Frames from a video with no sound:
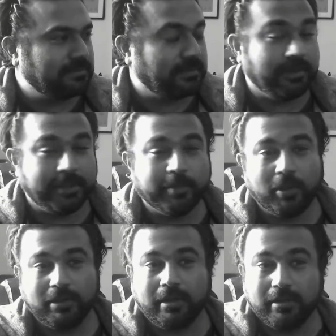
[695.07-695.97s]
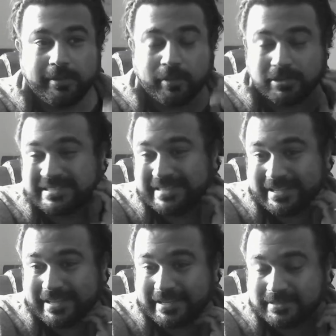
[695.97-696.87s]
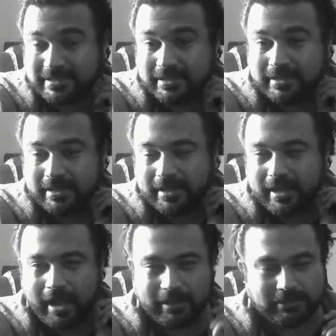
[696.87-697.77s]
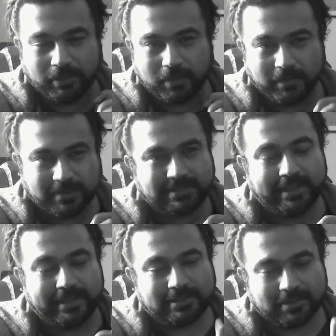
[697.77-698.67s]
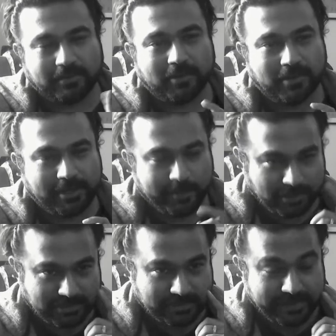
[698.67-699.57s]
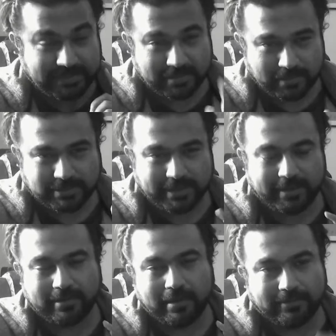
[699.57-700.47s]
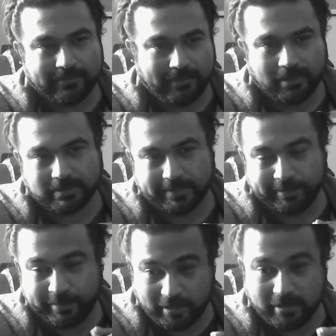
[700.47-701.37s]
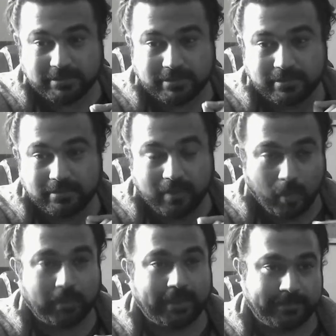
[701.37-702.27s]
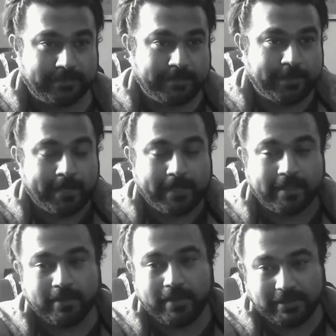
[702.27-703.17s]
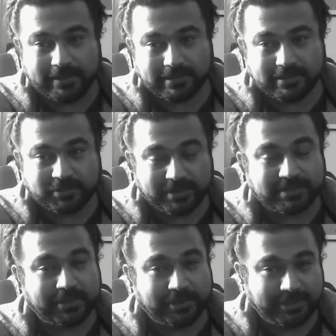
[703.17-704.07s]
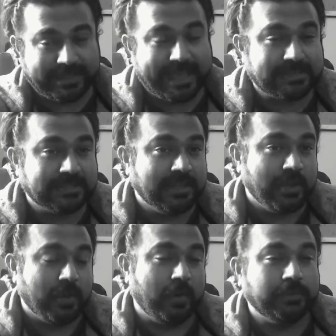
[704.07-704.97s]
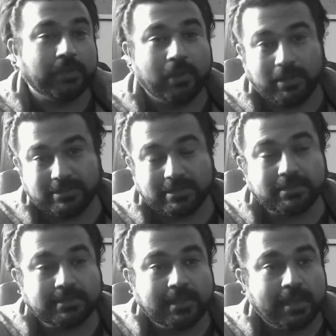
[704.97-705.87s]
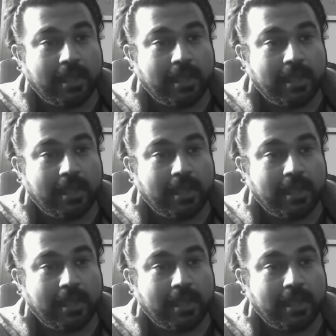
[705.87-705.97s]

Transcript: Ernie Ball Slinkies. Don't go for Slinkies, go for Ernie Ball strings, acoustic guitar, phosphor bronze coating. All right, these are the strings that you need to get on the gauges.